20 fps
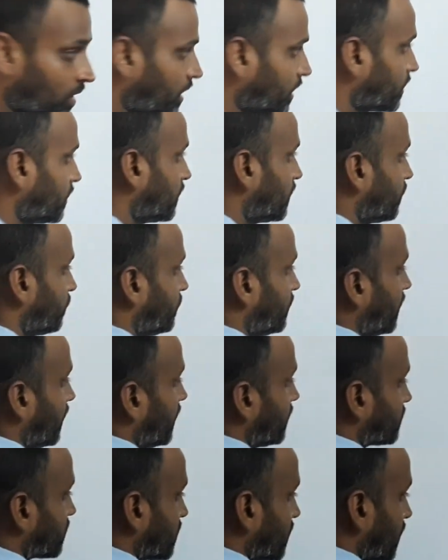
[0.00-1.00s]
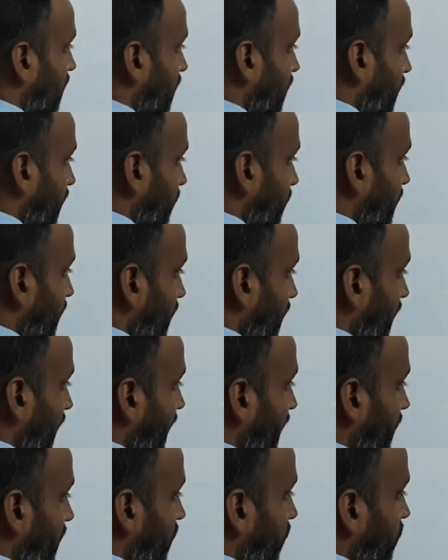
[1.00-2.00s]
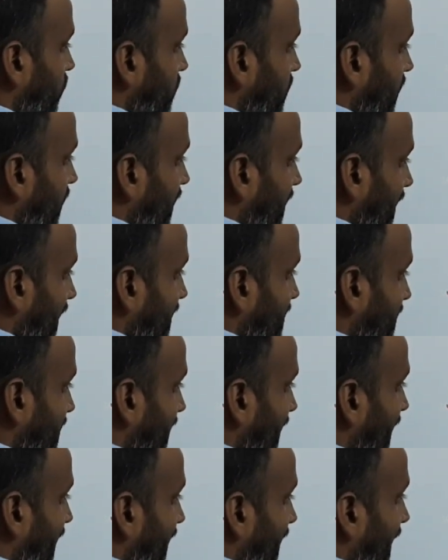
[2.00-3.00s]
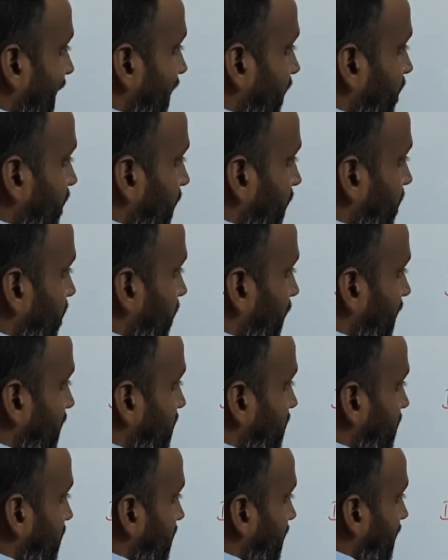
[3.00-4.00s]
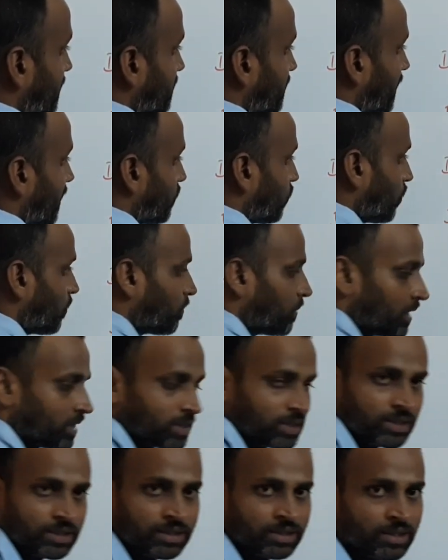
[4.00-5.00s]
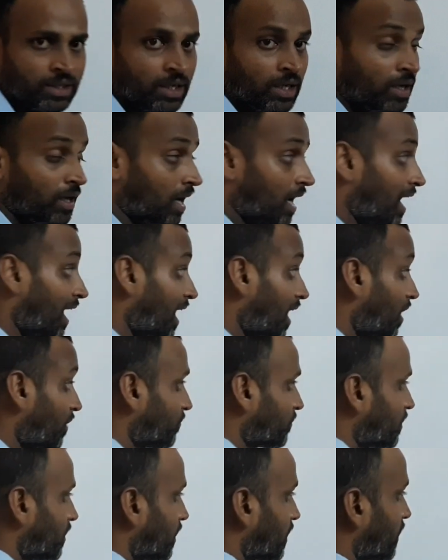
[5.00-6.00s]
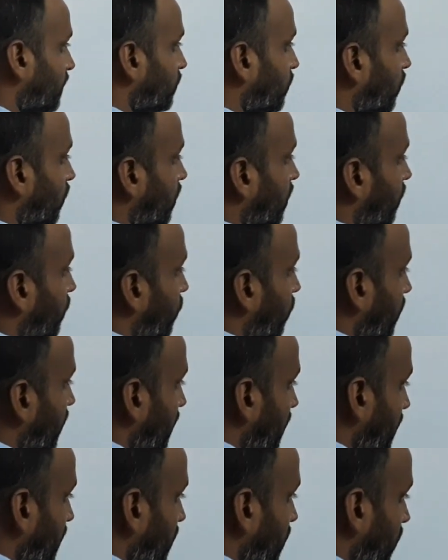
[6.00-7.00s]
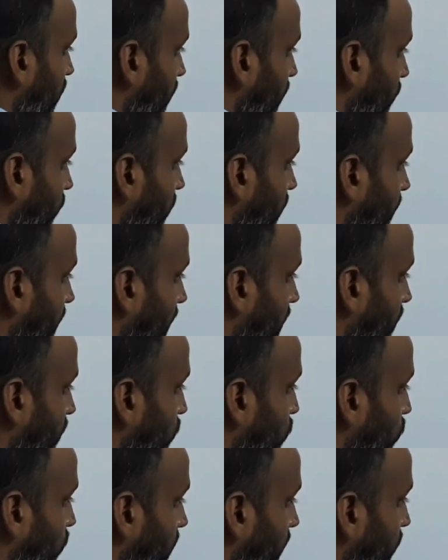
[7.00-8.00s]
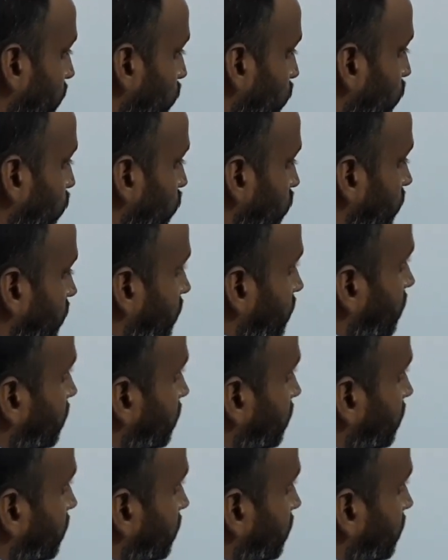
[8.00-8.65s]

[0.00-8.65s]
like that, if they ask, then nitrogen less than Np plus is less than O plus. After removal of one electron, it will become 2p2,